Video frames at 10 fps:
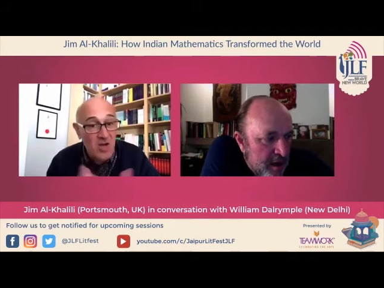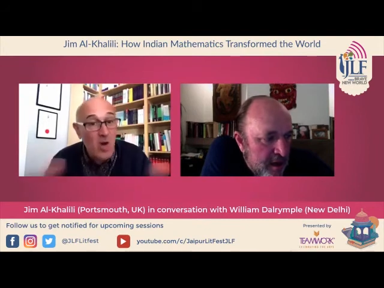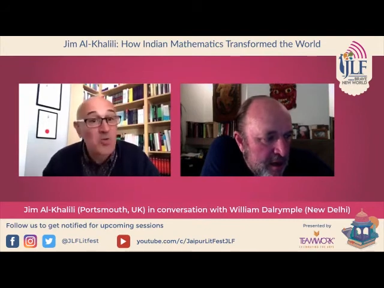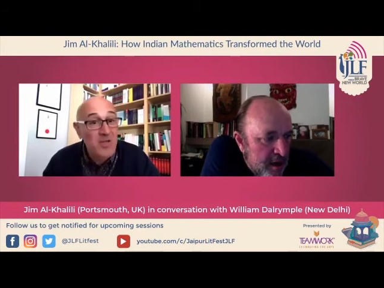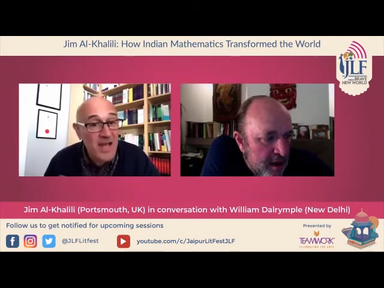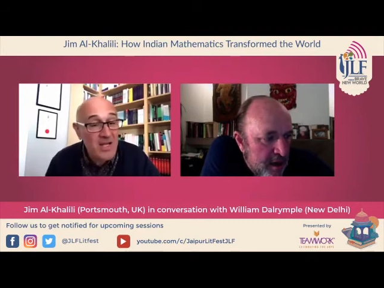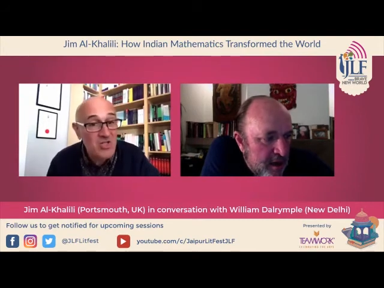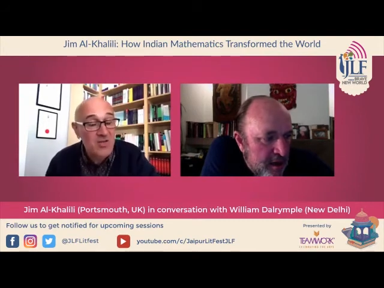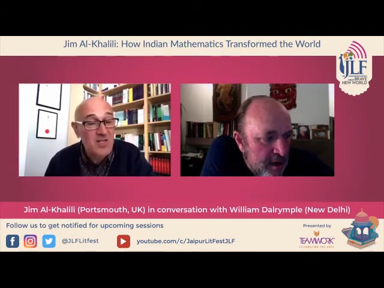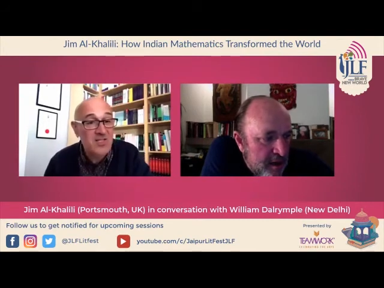Speaker 1: the golden
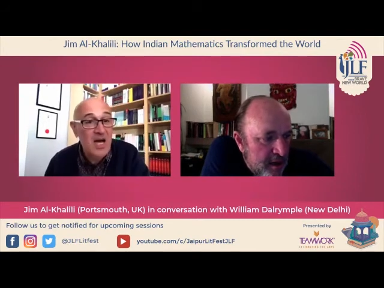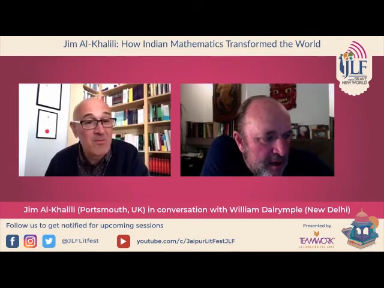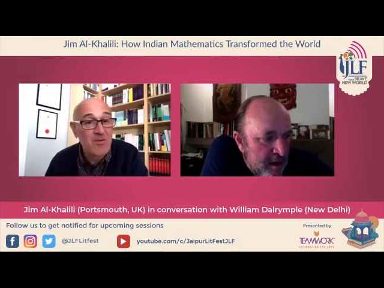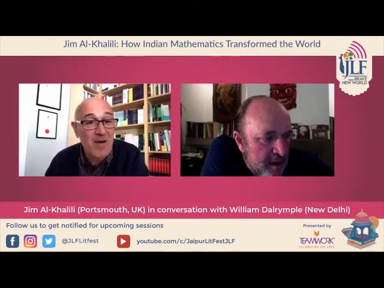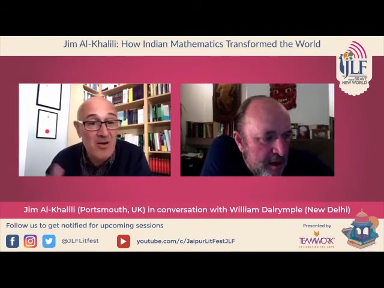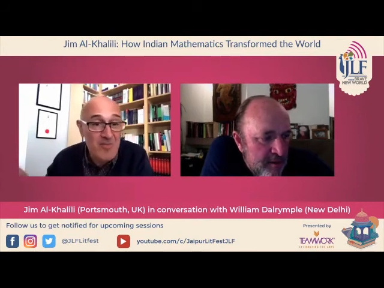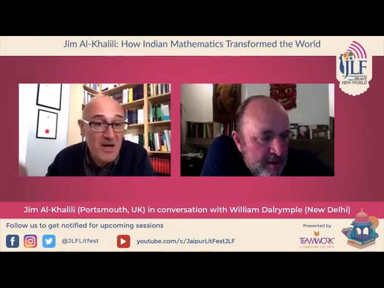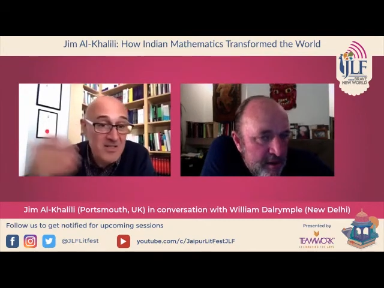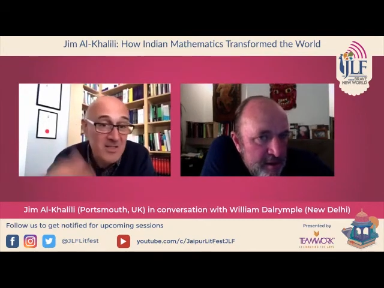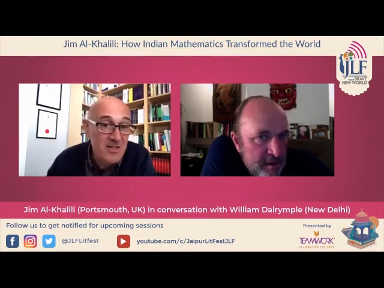age during the time of
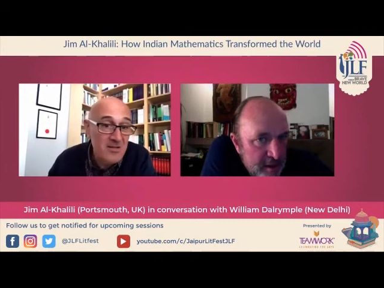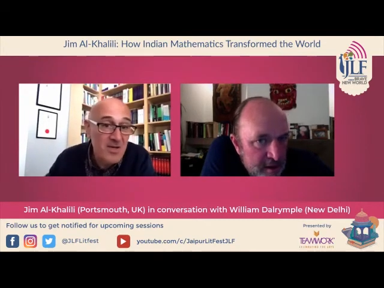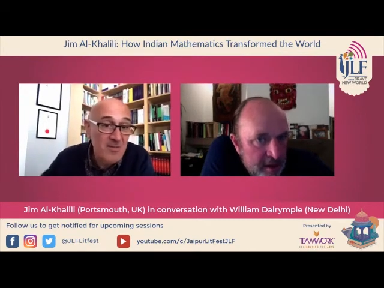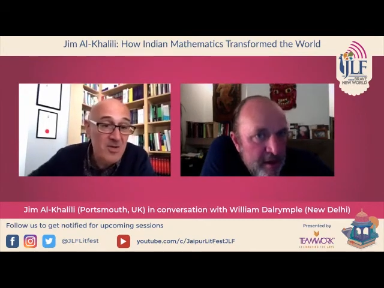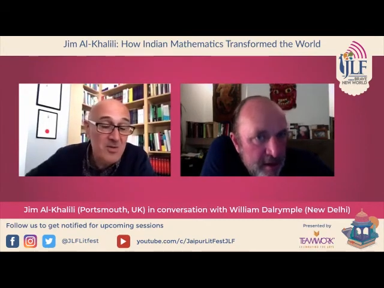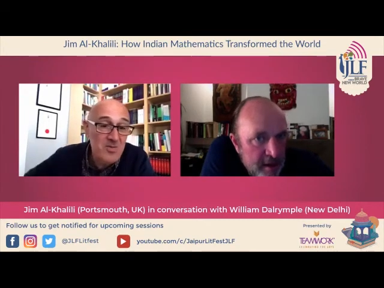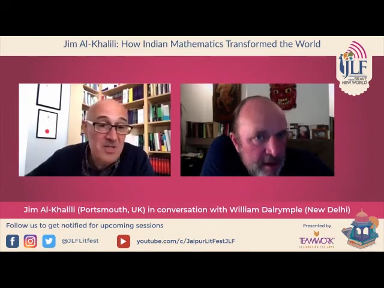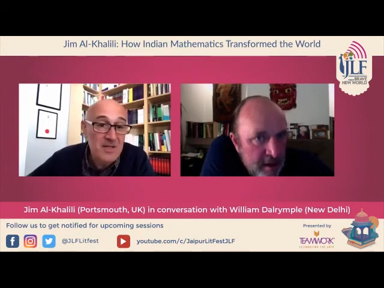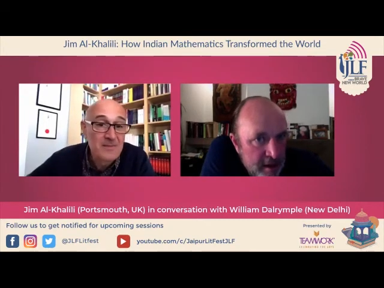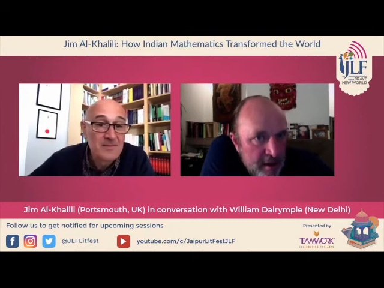Aryabhata and
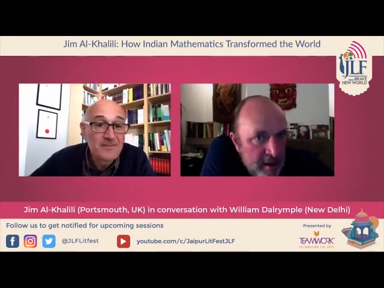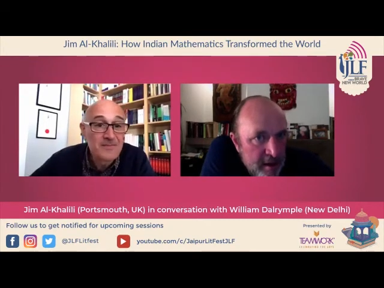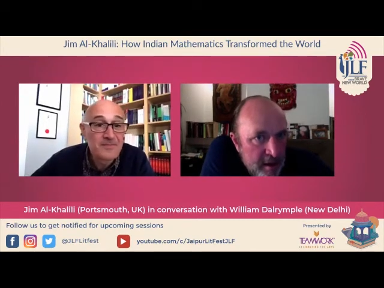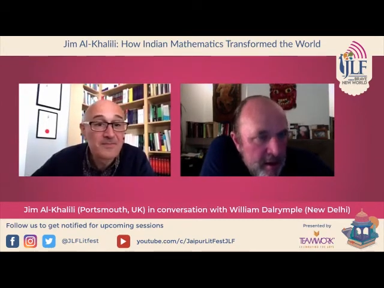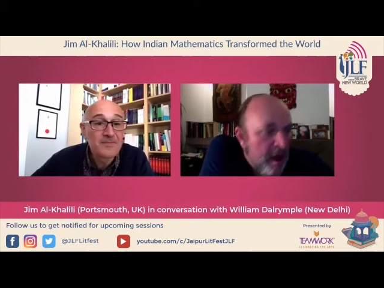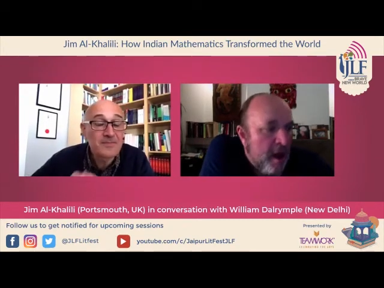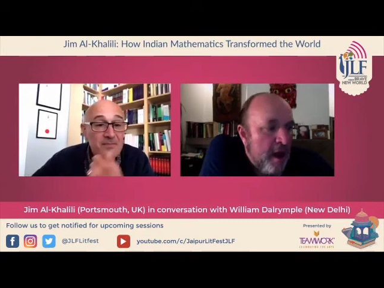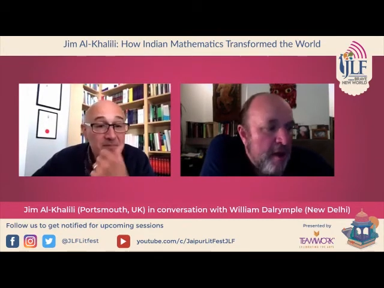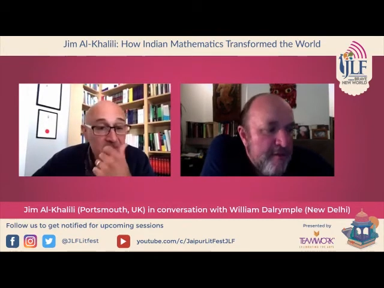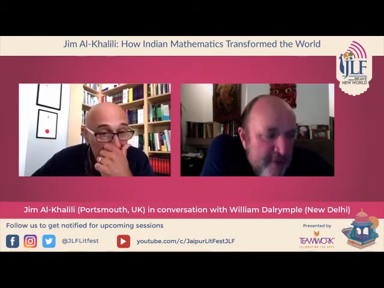
Speaker 2: Brahmagupta.
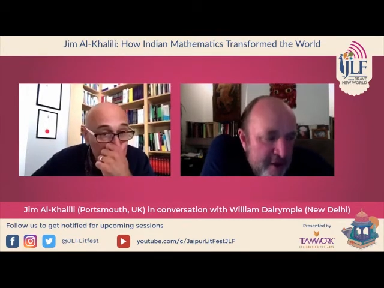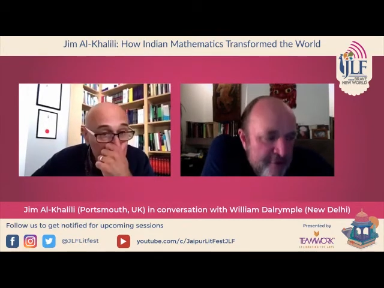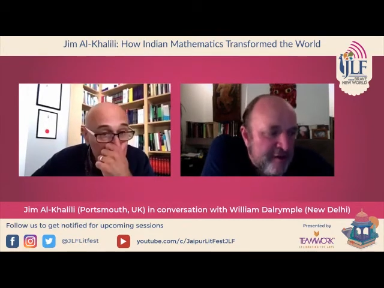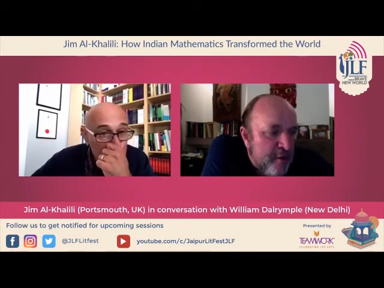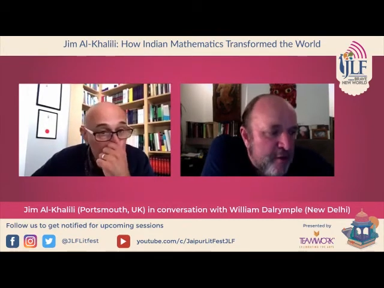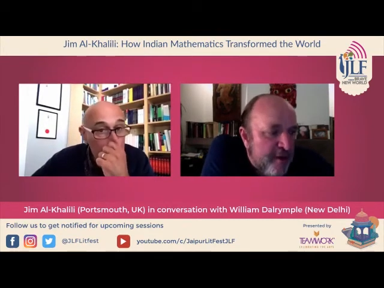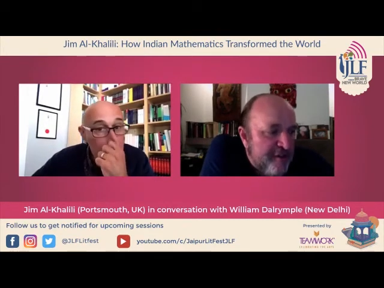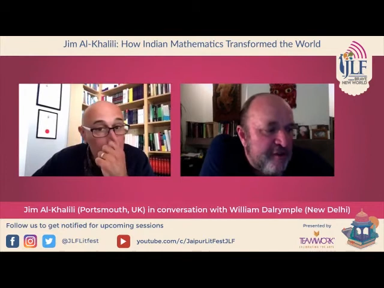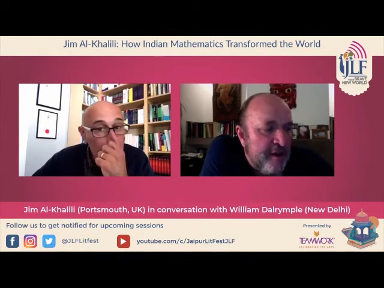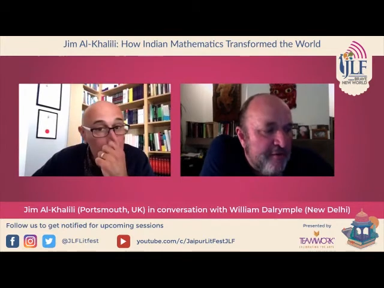Interesting
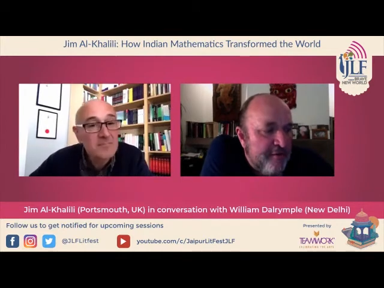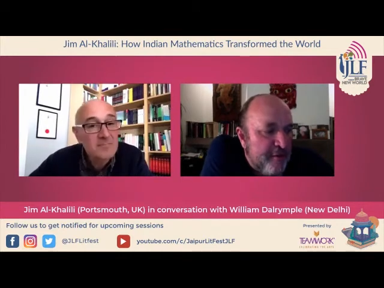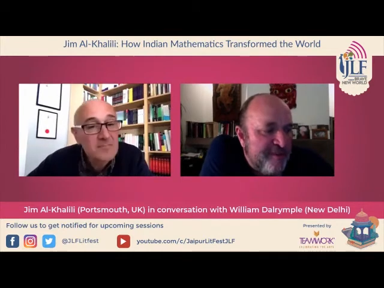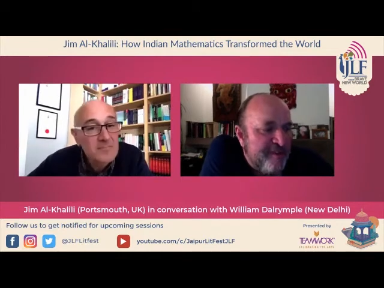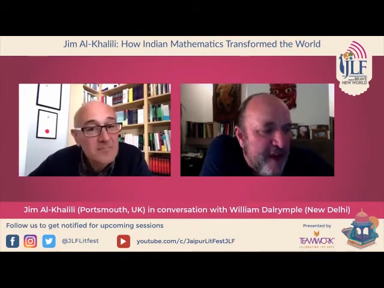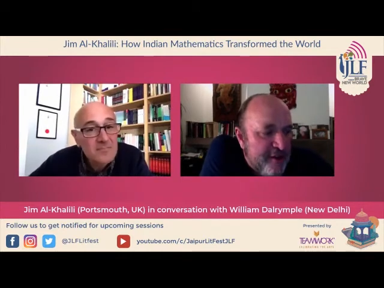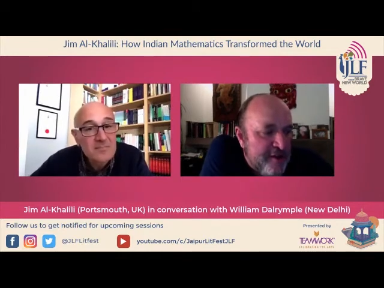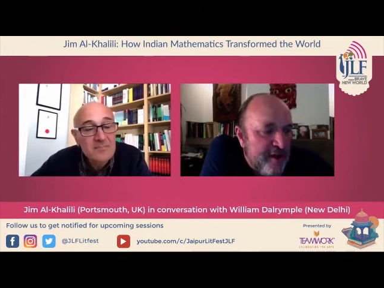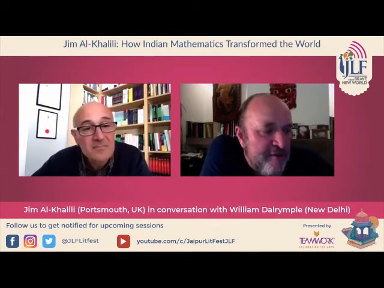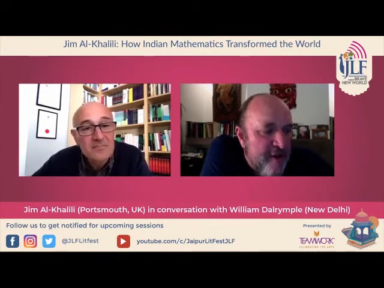question here from
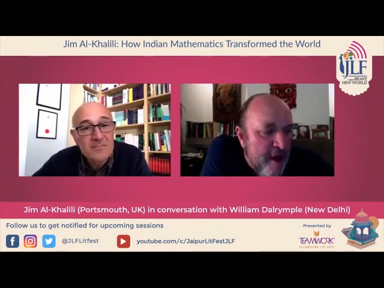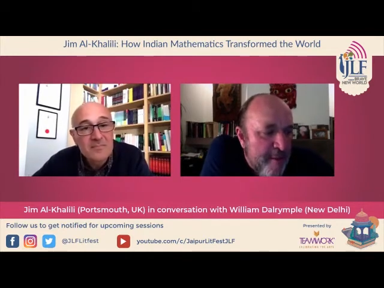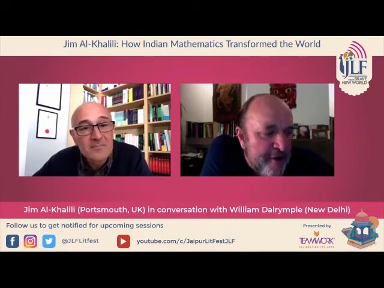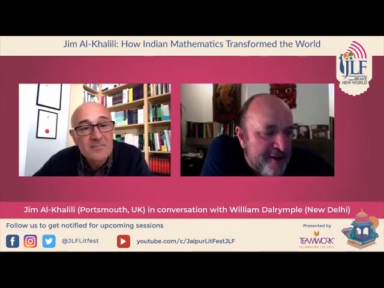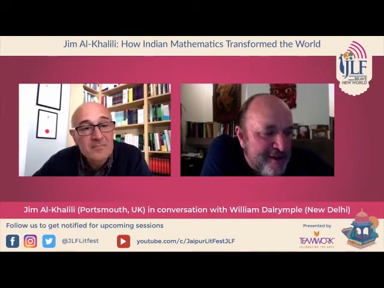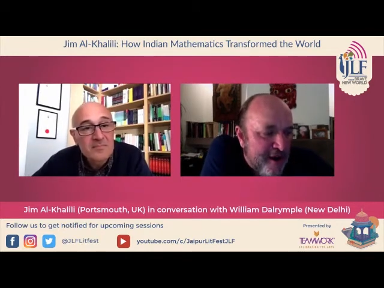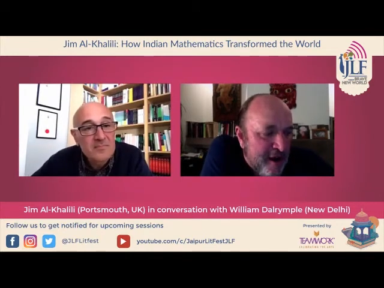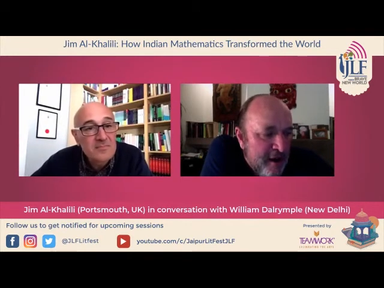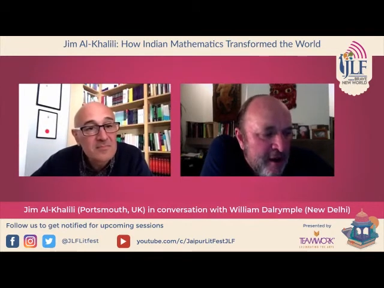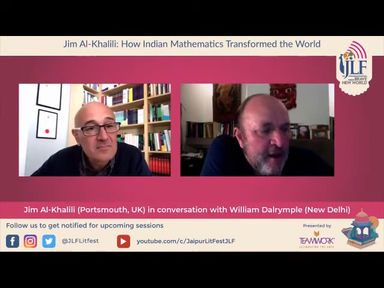Sachdev
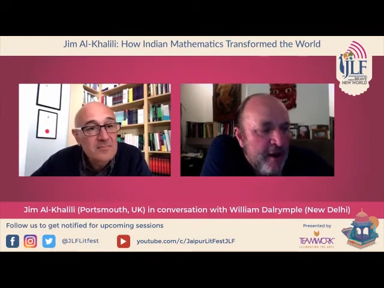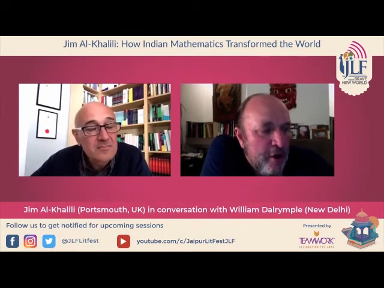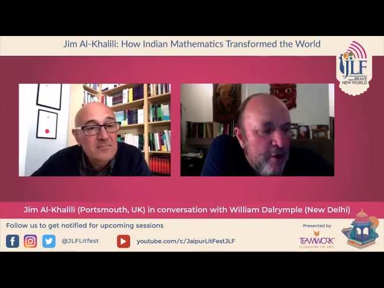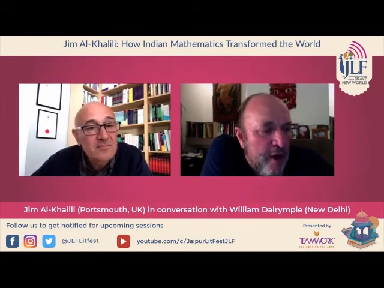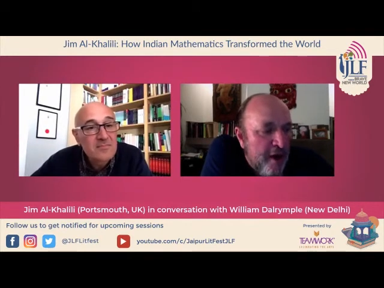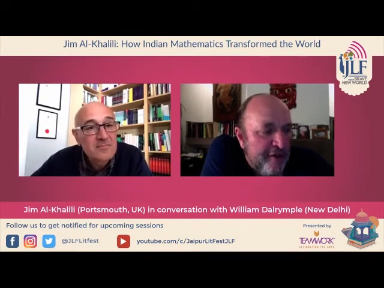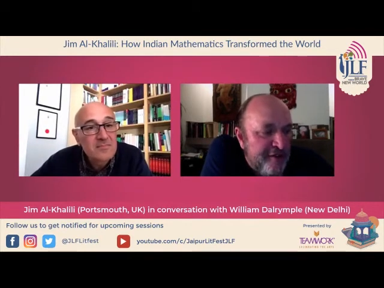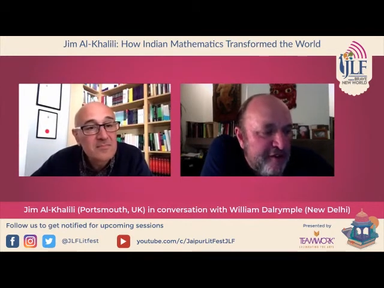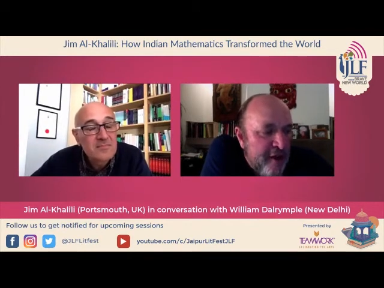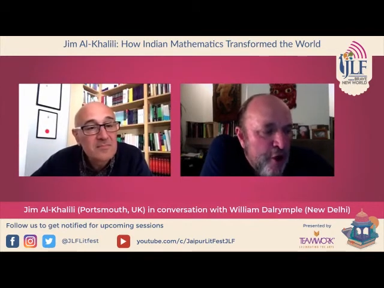Ramakrishna, who
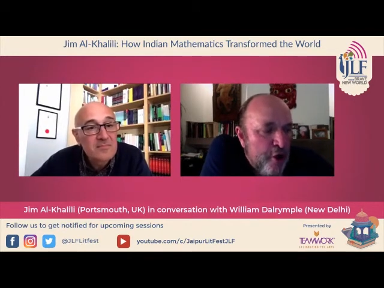asks